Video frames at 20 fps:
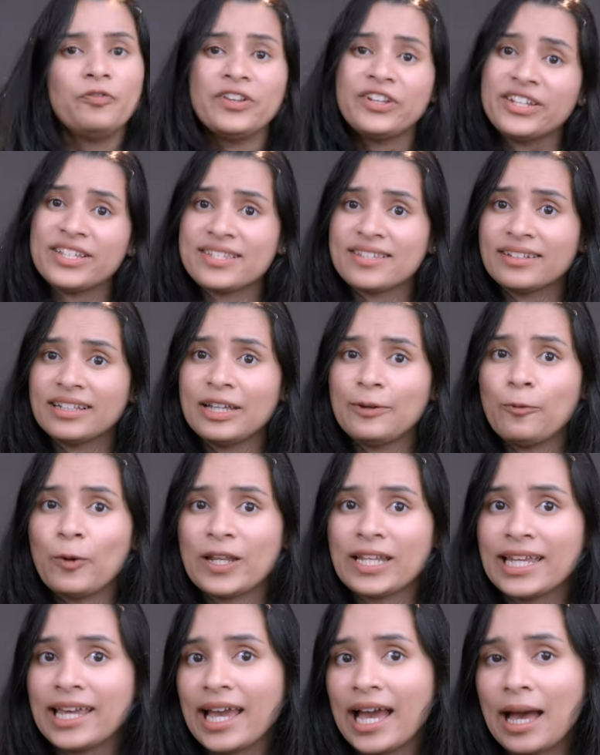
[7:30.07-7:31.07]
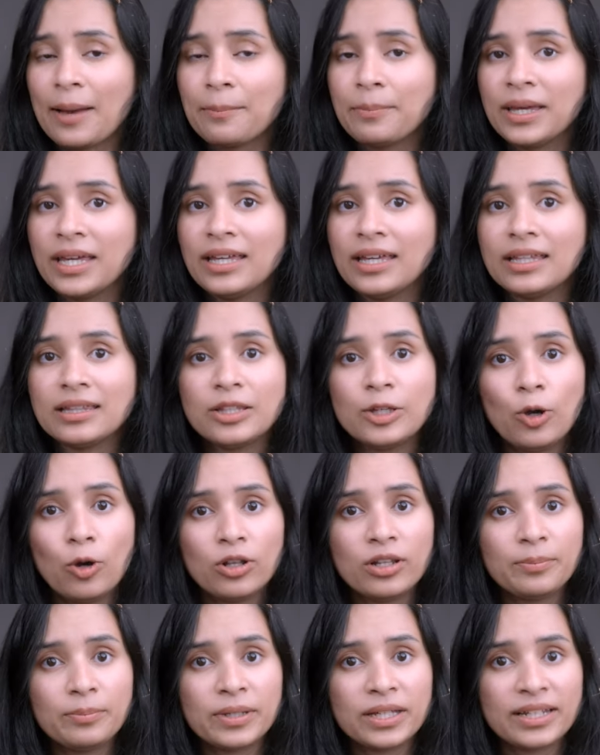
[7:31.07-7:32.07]
We recently went camping in the
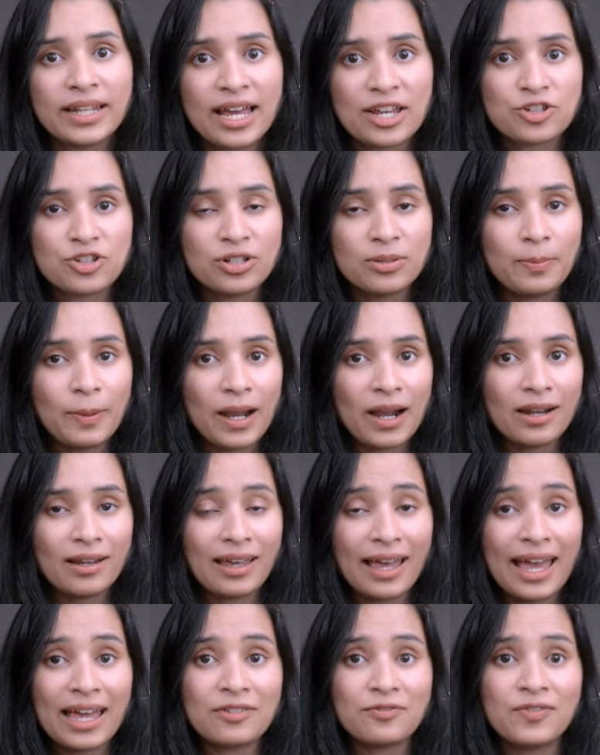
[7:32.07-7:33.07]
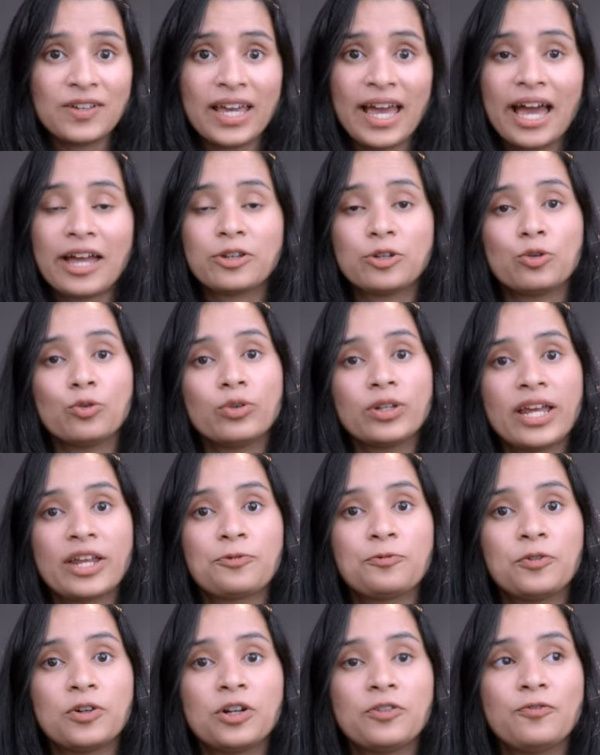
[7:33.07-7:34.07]
Olympic National Park and we had no
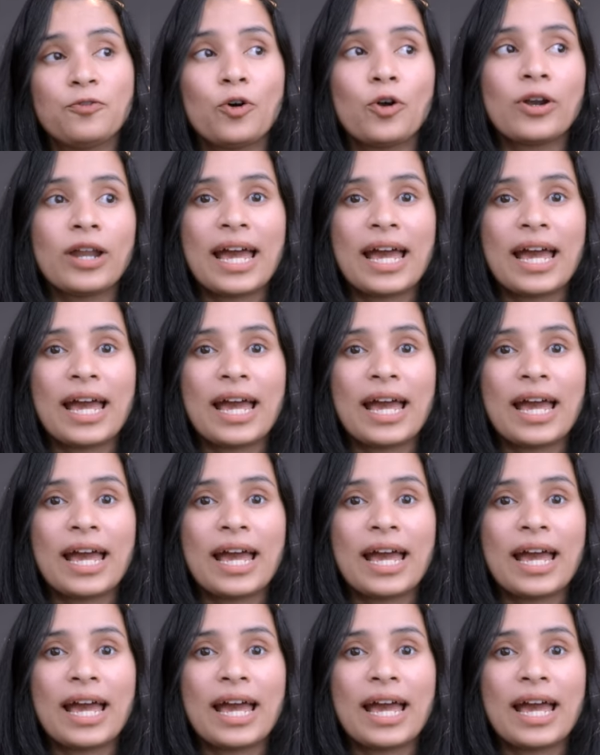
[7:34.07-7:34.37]
network for